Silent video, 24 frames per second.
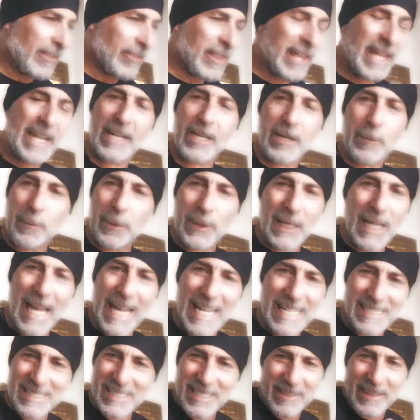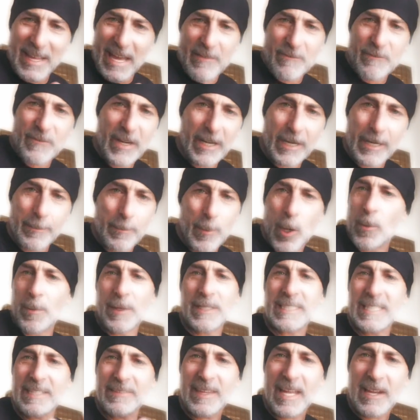that it applies to that very
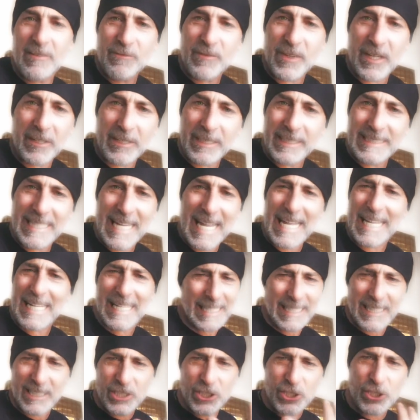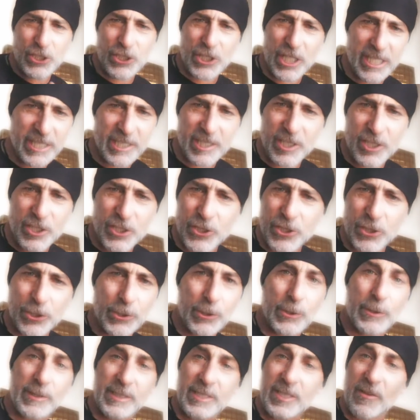moment at that very day, and it's just as
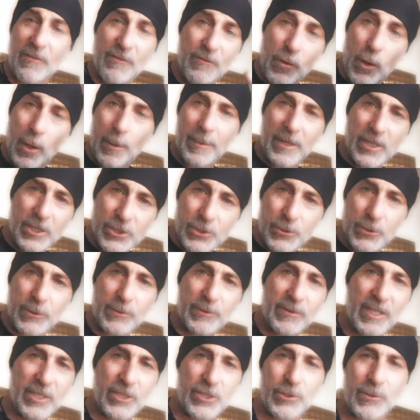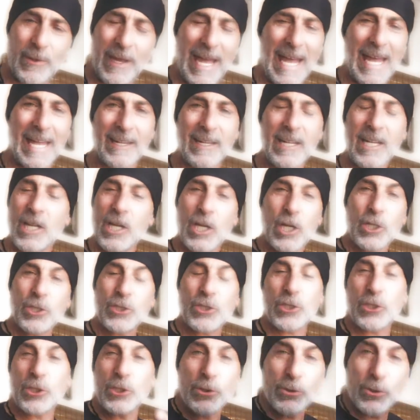true as the former truth that you had.
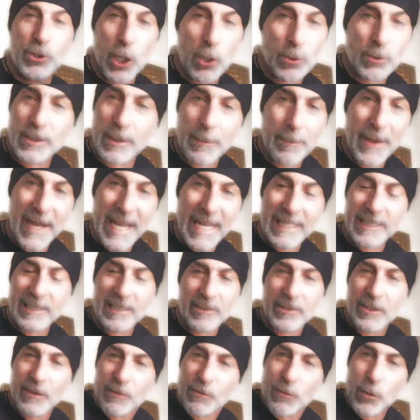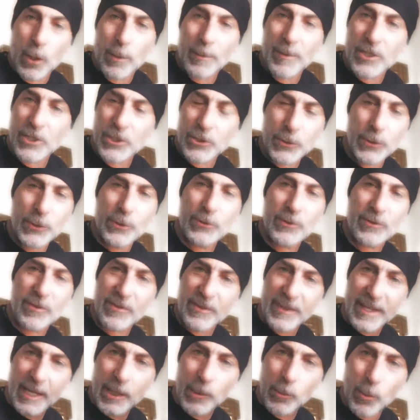So you don't abandon the former
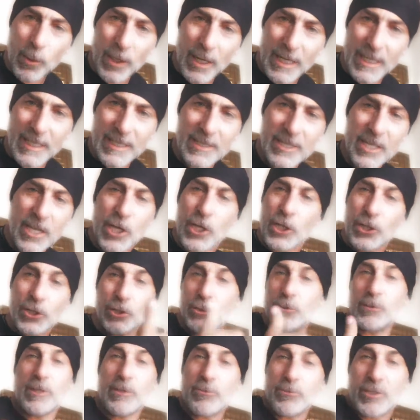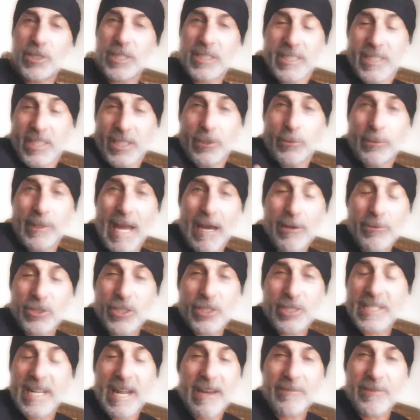truth that it was. You now
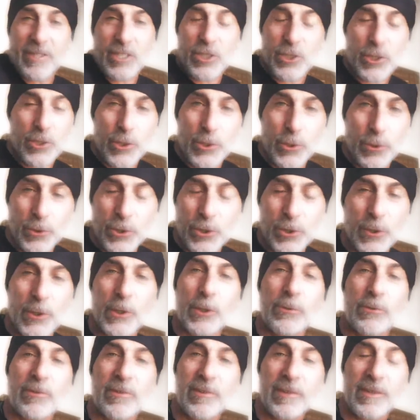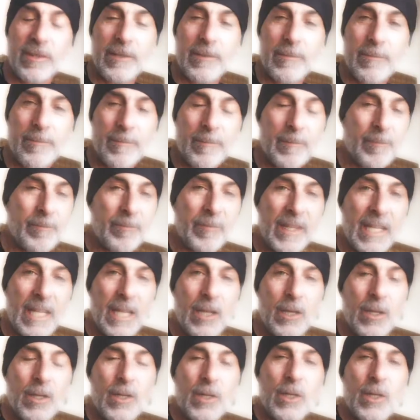just have this new truth.
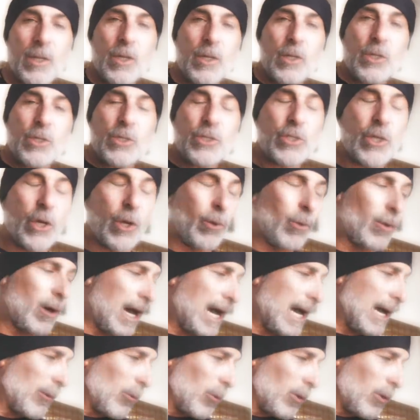So I